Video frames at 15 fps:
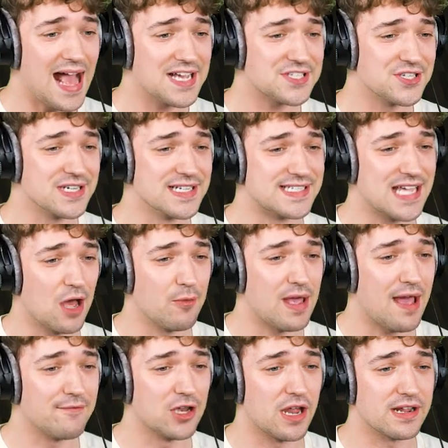As you can tell, we
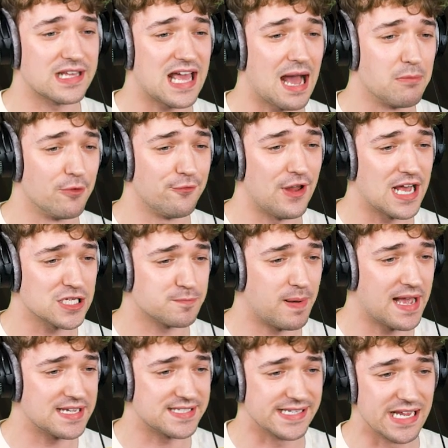have a lot of camouflage
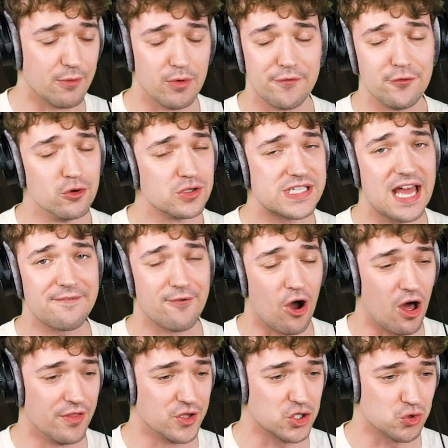paste in here. We've used that
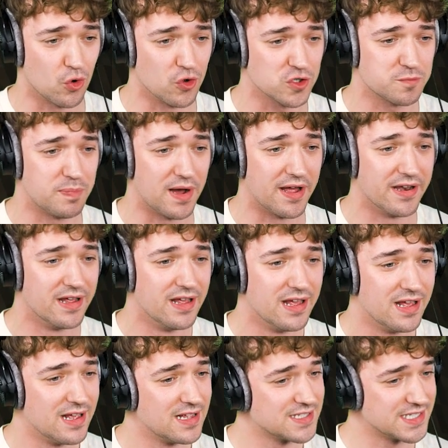for other trolls, but
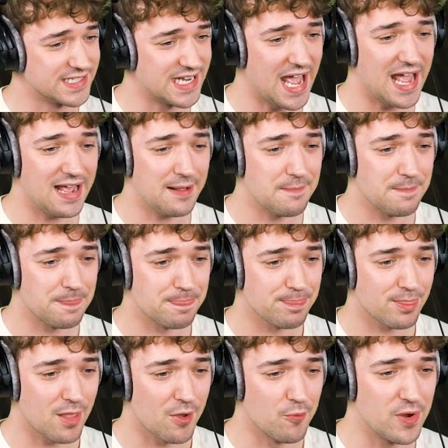today
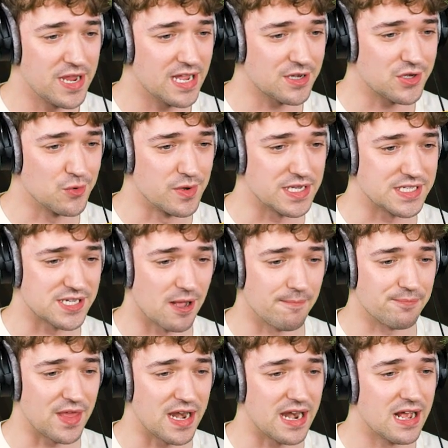we are doing
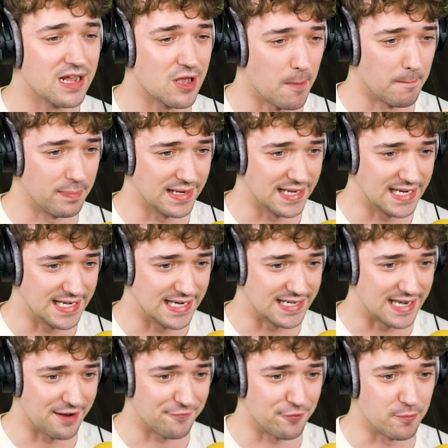something completely
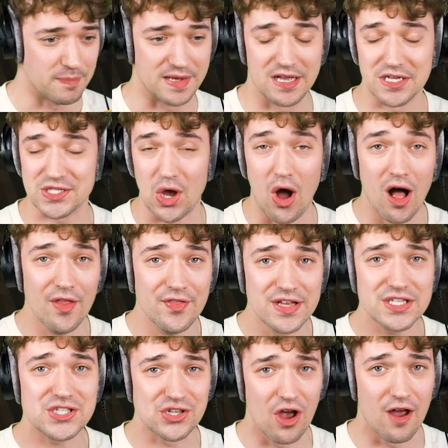different because on
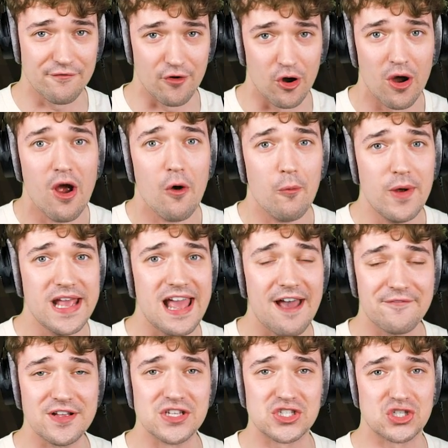this server, we
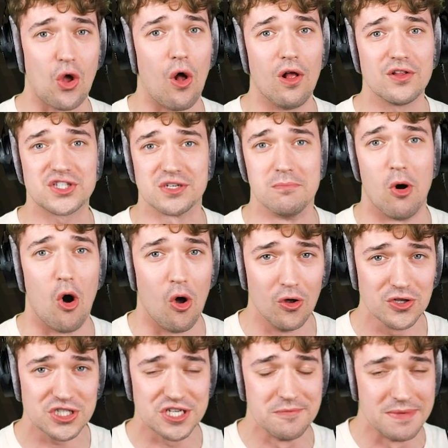have installed some
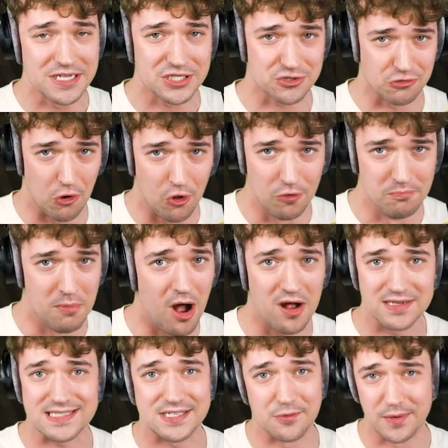ultimate troll
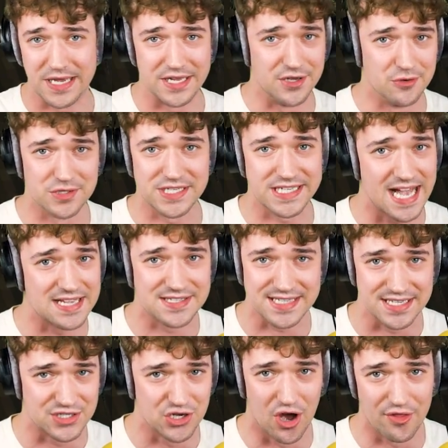mods that we can use
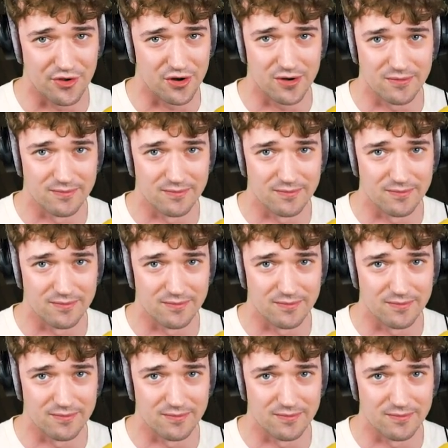against each other.